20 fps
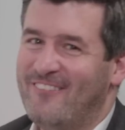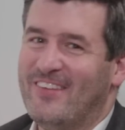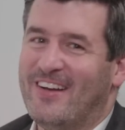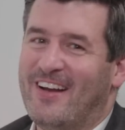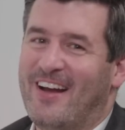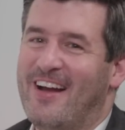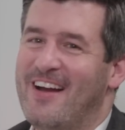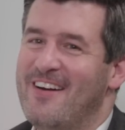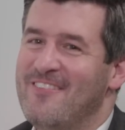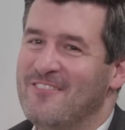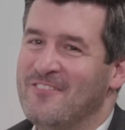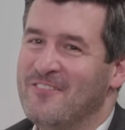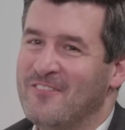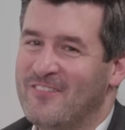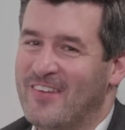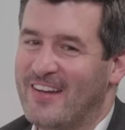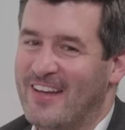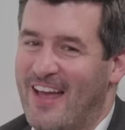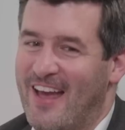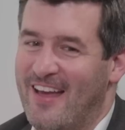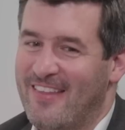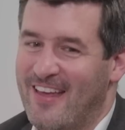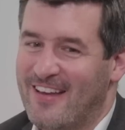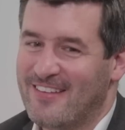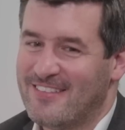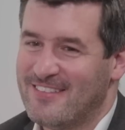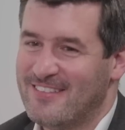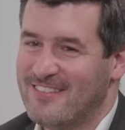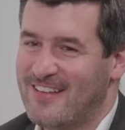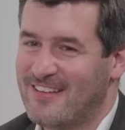But yeah,
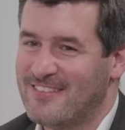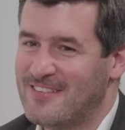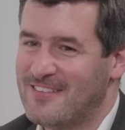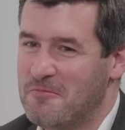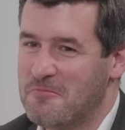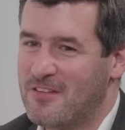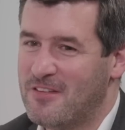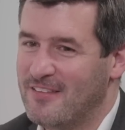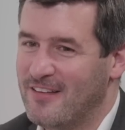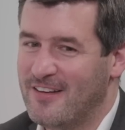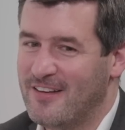that's something